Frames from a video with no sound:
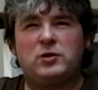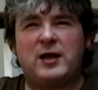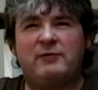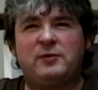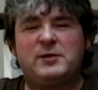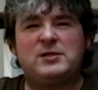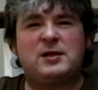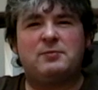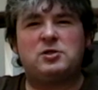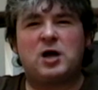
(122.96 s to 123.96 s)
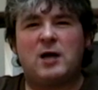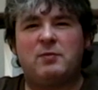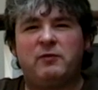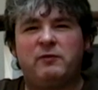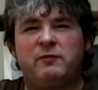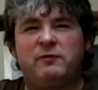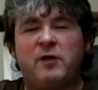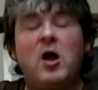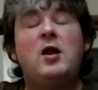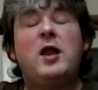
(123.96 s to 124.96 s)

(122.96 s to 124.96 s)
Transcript: would have to be some type of...